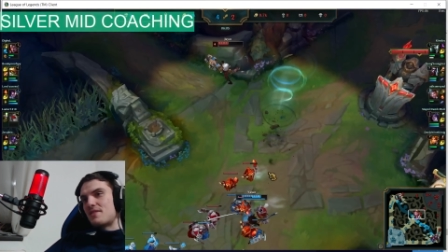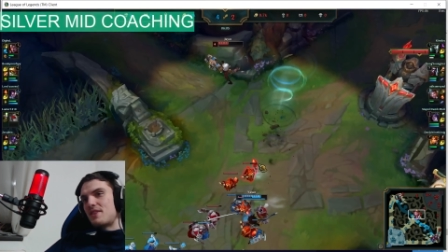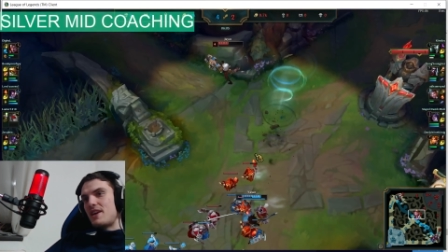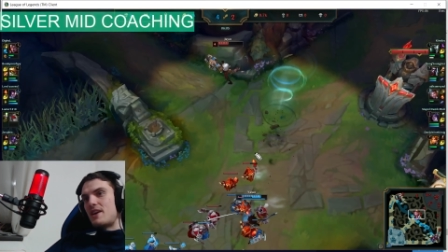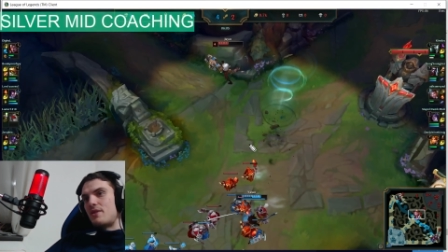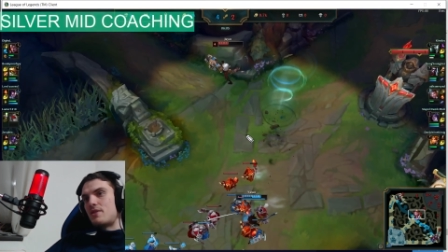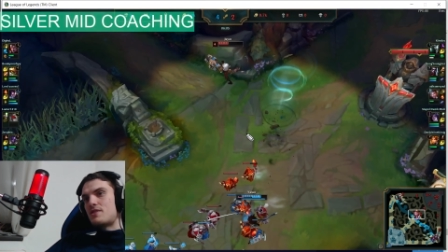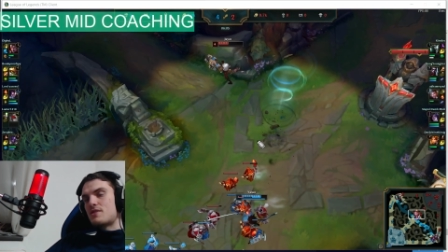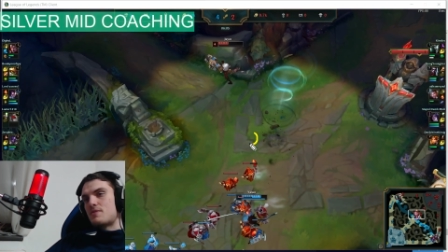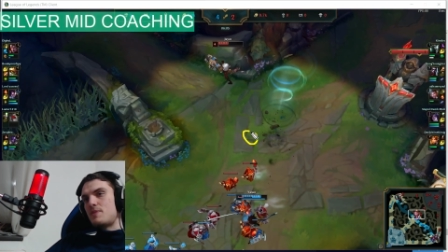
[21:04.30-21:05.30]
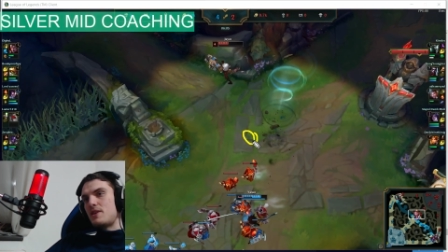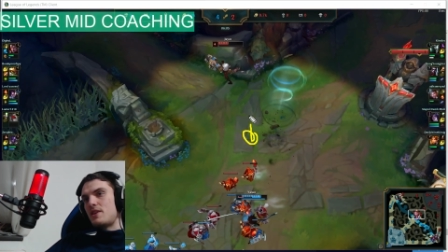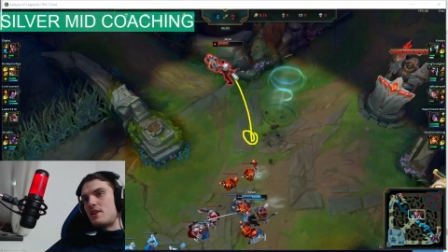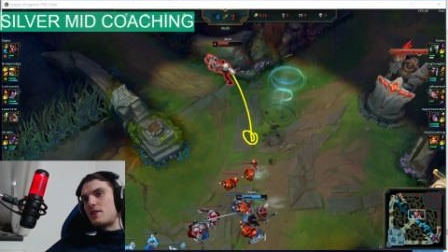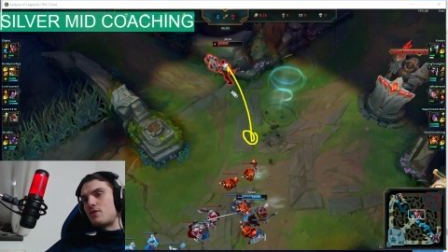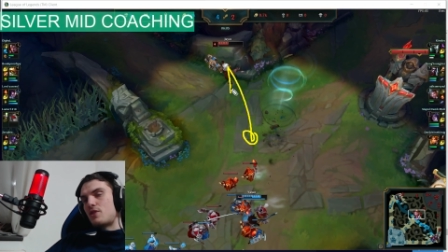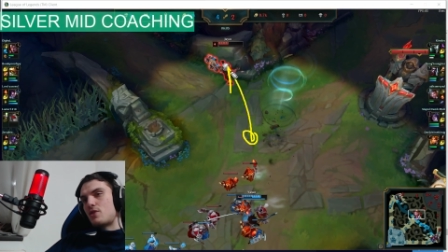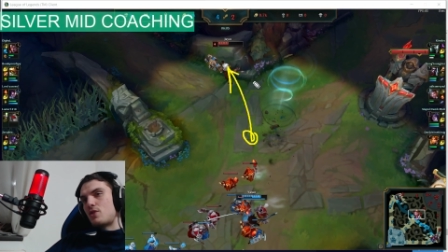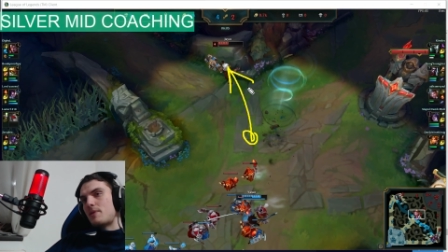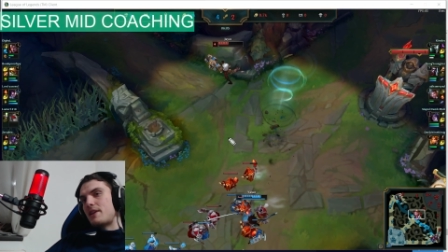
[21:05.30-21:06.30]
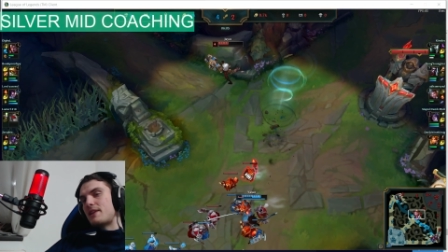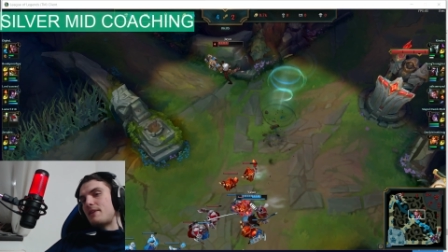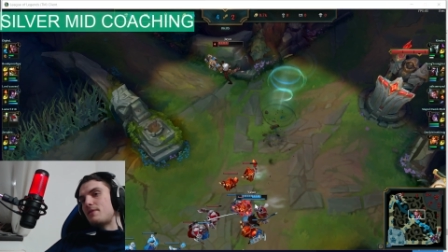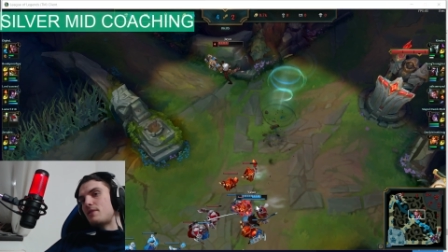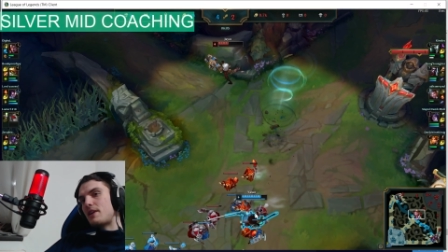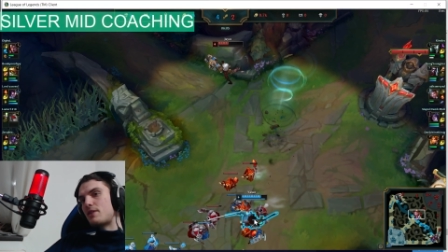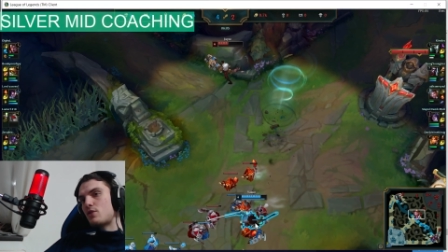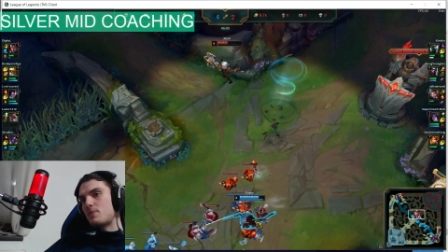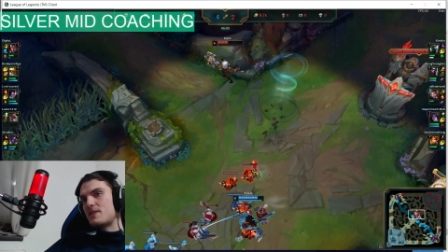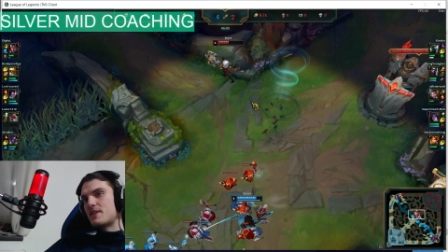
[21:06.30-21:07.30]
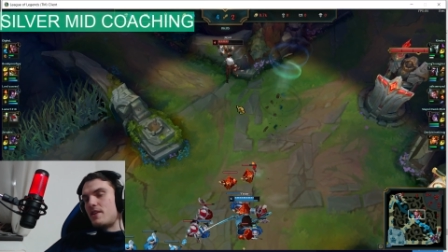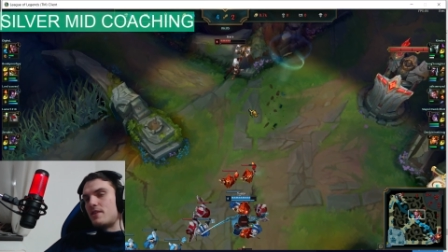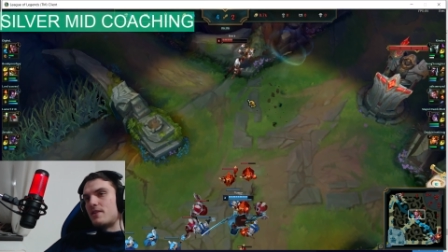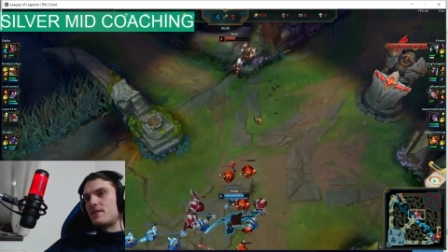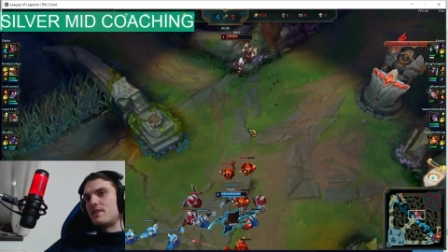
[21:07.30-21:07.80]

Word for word: Yeah, or just be here and try to kill. But Devin, like, not be scared.